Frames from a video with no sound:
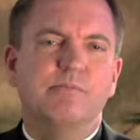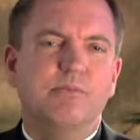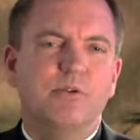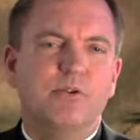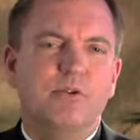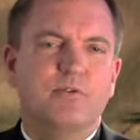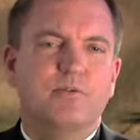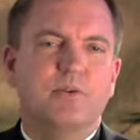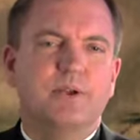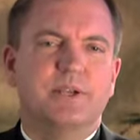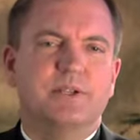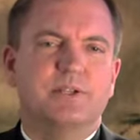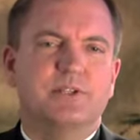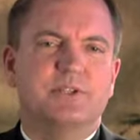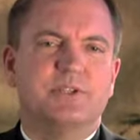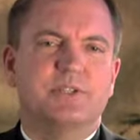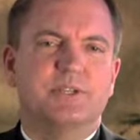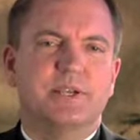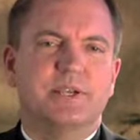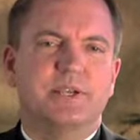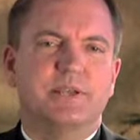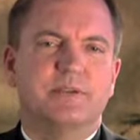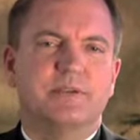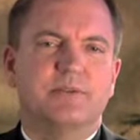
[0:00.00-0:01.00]
moving
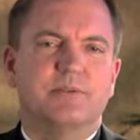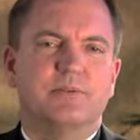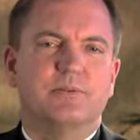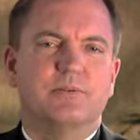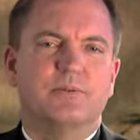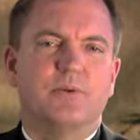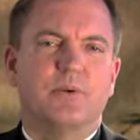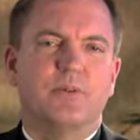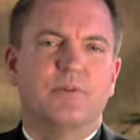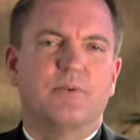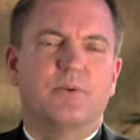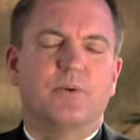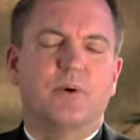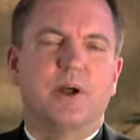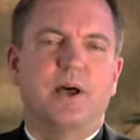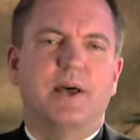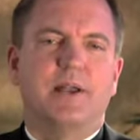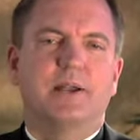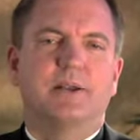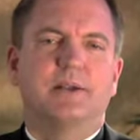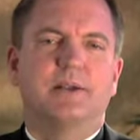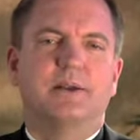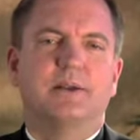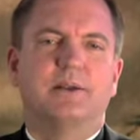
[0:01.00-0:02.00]
scene with
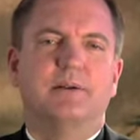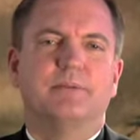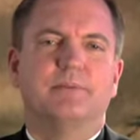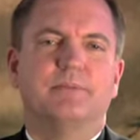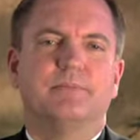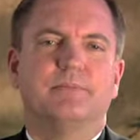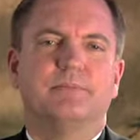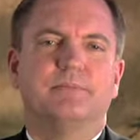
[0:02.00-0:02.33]
Veronica.